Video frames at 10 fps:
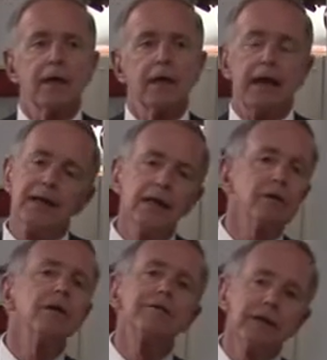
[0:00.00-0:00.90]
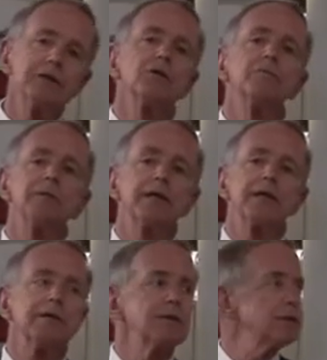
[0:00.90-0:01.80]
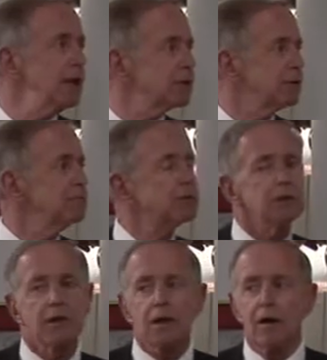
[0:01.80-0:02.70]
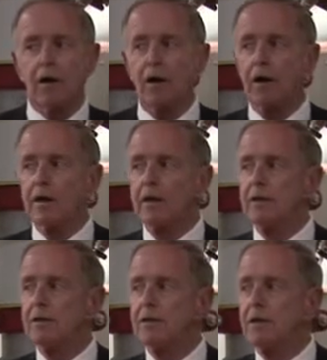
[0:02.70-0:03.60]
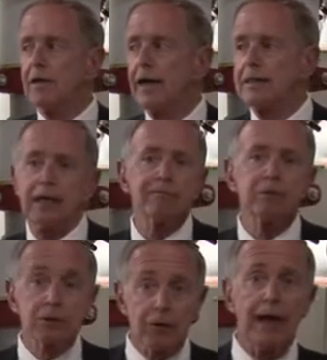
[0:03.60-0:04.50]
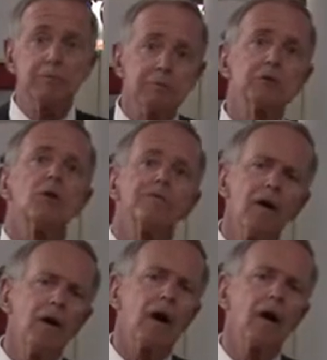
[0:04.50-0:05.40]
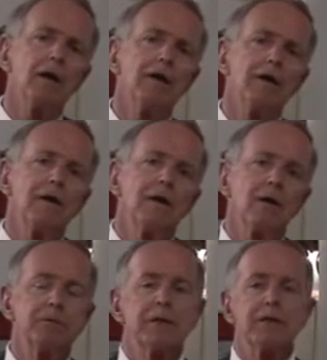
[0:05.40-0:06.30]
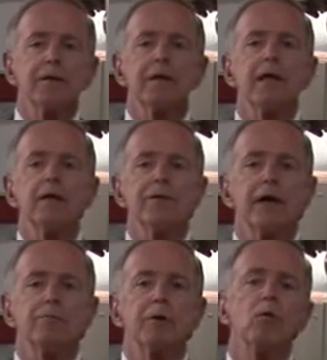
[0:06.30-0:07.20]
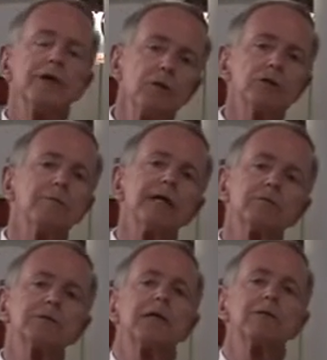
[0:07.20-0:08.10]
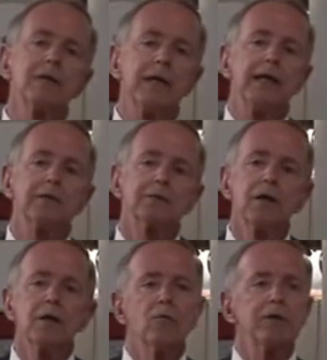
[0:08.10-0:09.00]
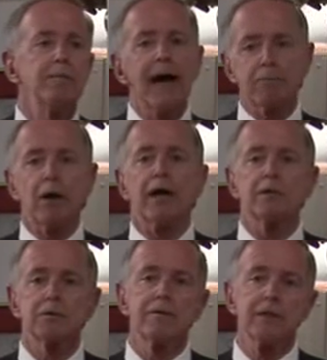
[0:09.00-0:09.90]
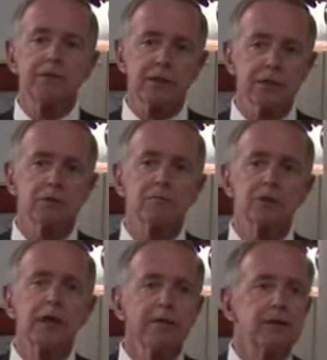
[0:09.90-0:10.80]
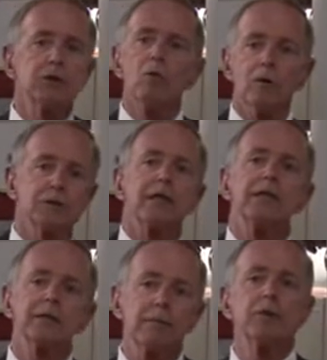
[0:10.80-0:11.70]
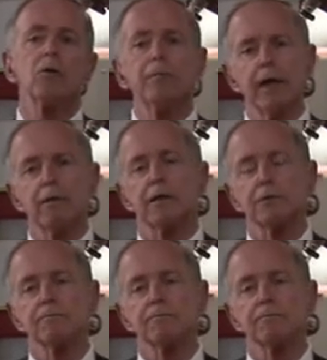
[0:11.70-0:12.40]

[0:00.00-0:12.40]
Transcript: Now neither of these two particular systems are, as I've described them so far, are particularly innovative, but we do some interesting things with the byproducts of these systems that you won't see in typical buildings.